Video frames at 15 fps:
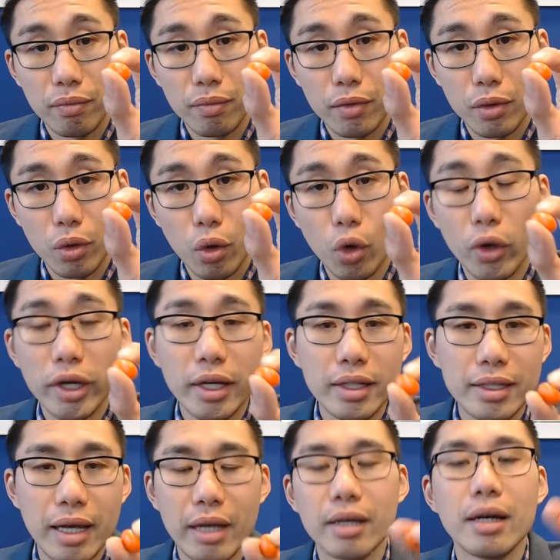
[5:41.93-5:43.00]
Or you can
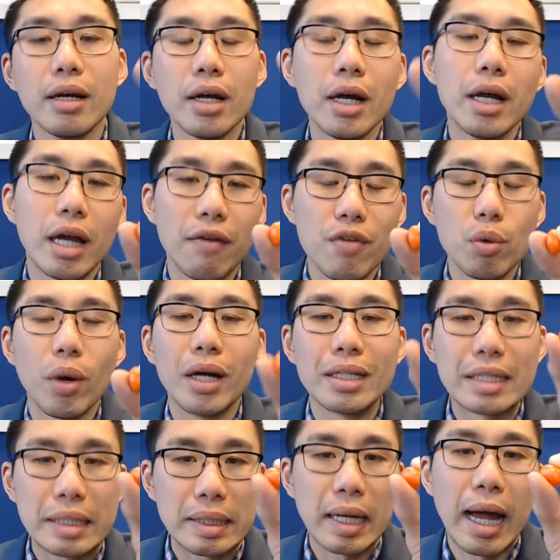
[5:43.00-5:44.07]
say, if you want,
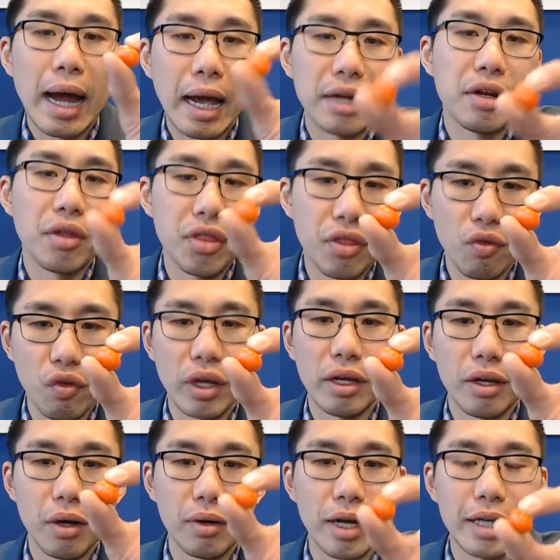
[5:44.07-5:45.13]
slide three,
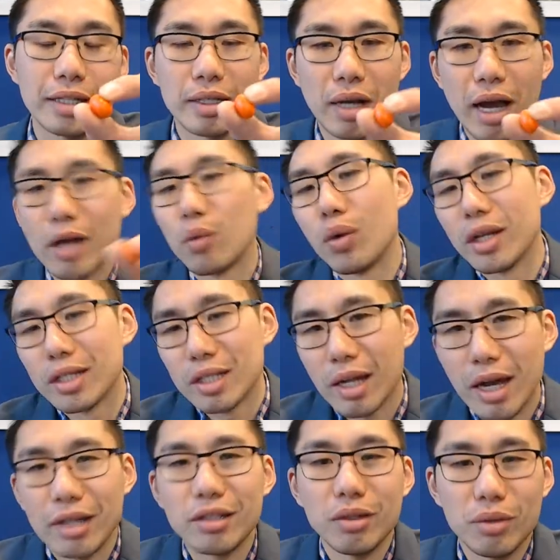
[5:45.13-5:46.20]
okay? Slide one, slide
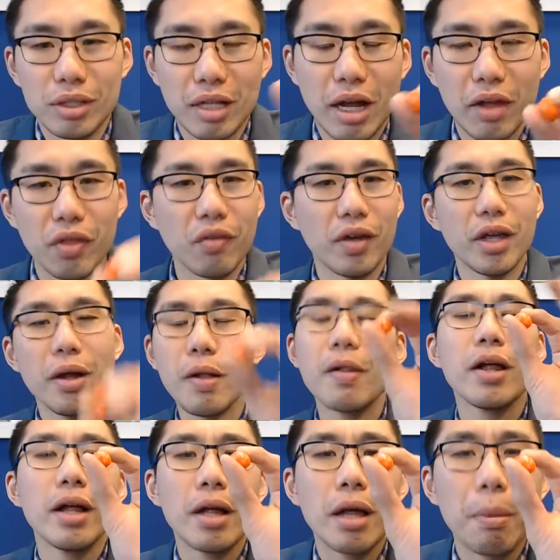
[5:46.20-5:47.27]
two, slide three.
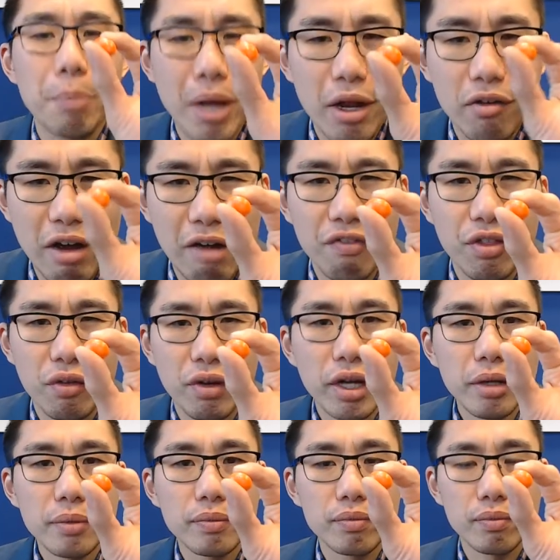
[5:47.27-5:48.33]
Paragraph three,
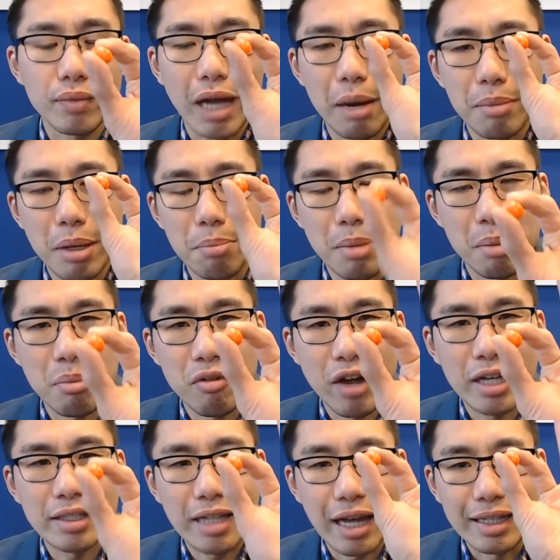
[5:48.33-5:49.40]
I'm going to memorize
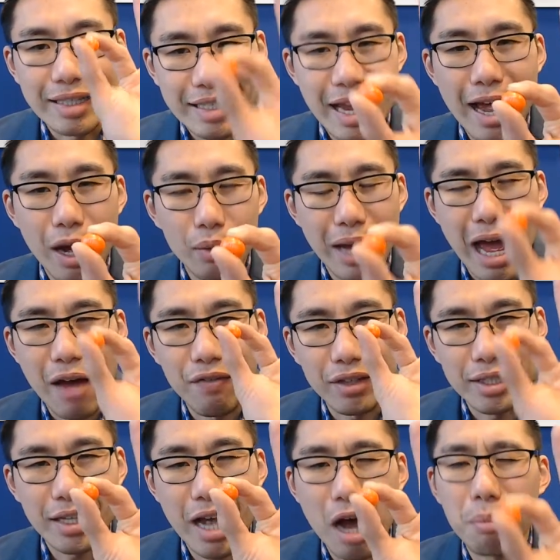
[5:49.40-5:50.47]
that down, have it
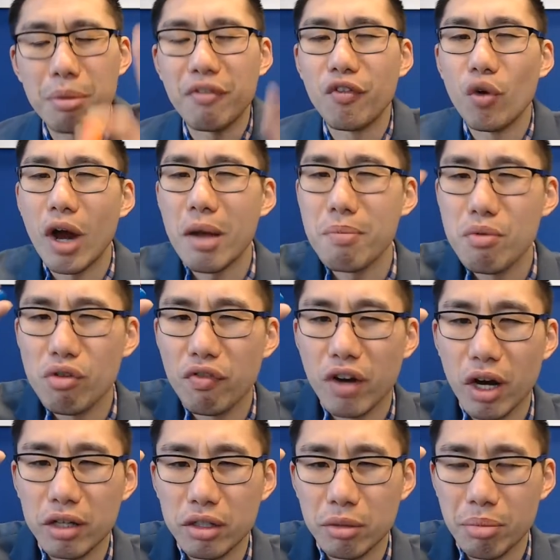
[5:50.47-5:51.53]
down before I move on
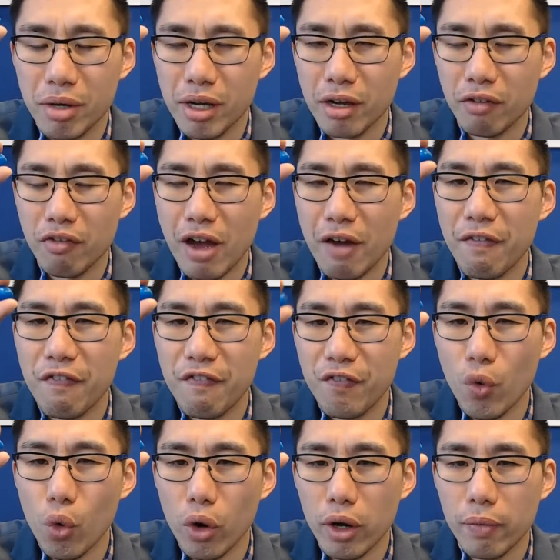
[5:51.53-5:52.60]
to paragraph
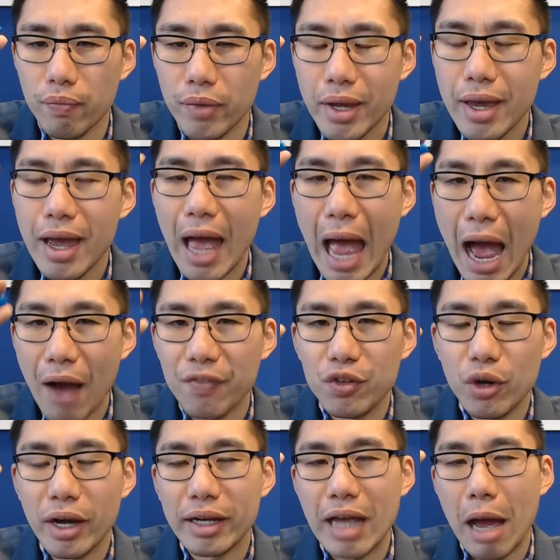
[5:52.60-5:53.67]
four. After I
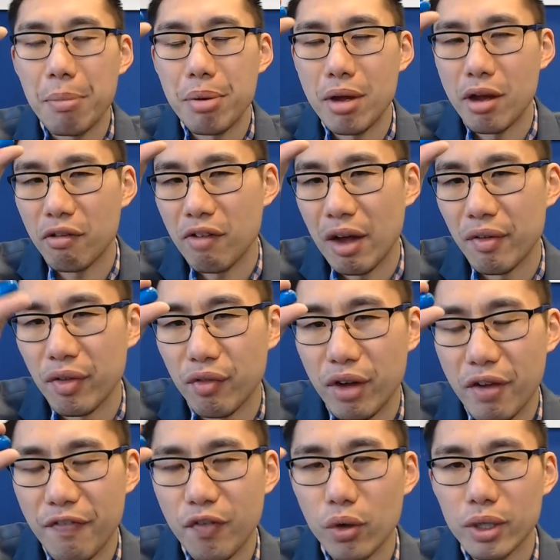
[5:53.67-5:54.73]
got paragraph three and
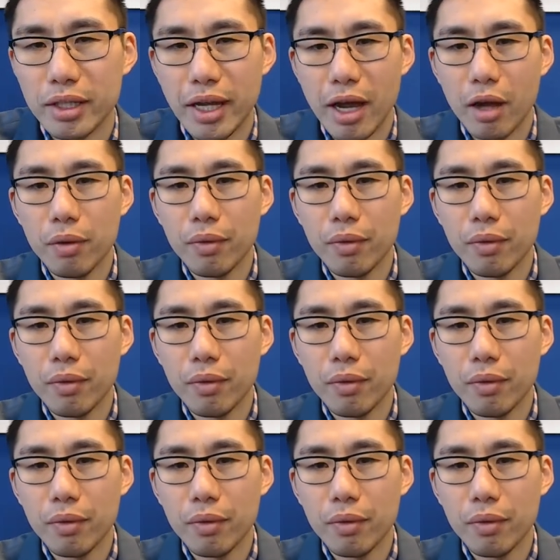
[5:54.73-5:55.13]
four down,